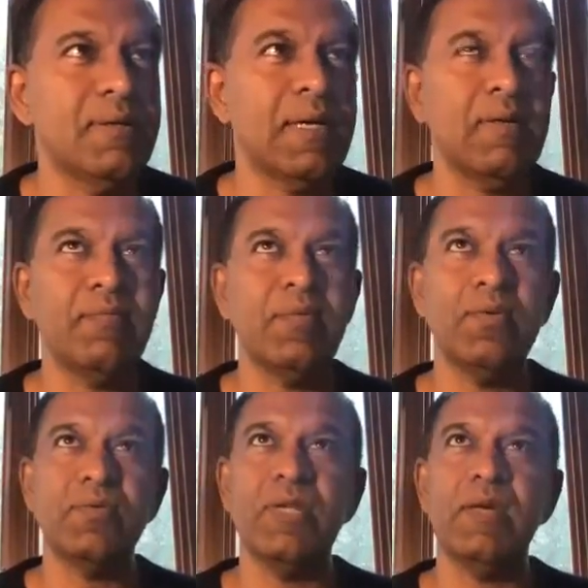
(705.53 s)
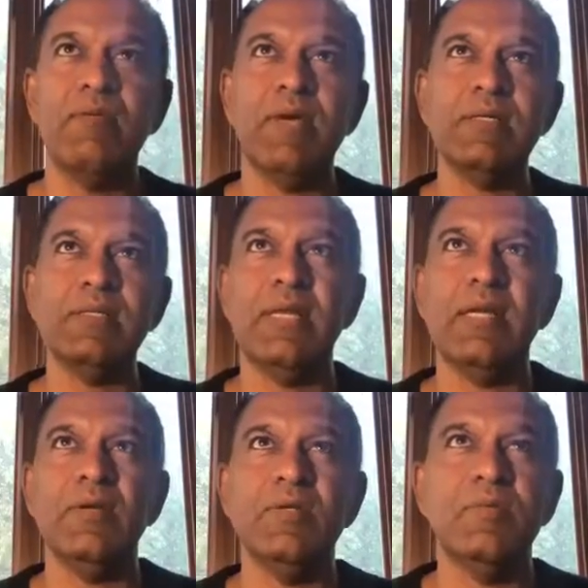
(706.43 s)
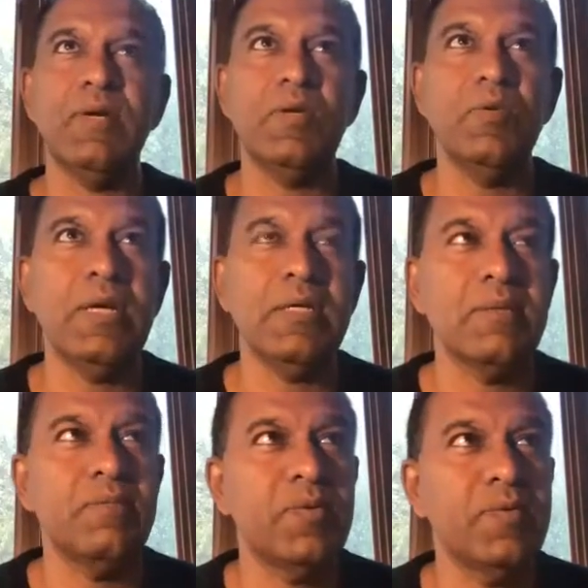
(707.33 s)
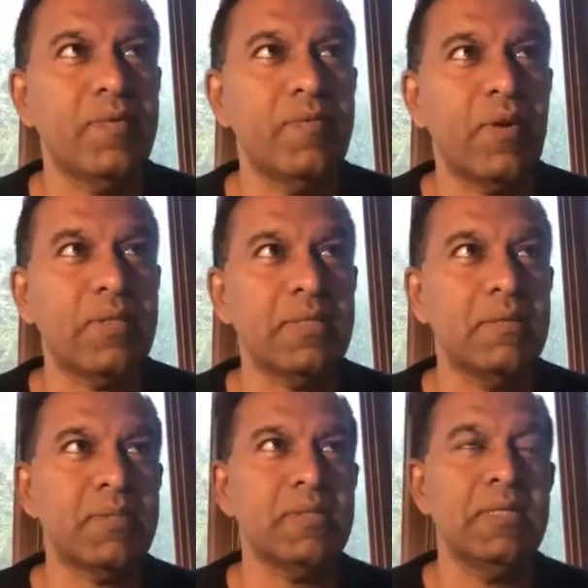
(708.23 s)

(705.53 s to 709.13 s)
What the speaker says: kind of those very rare scenarios where doing some proof of concept,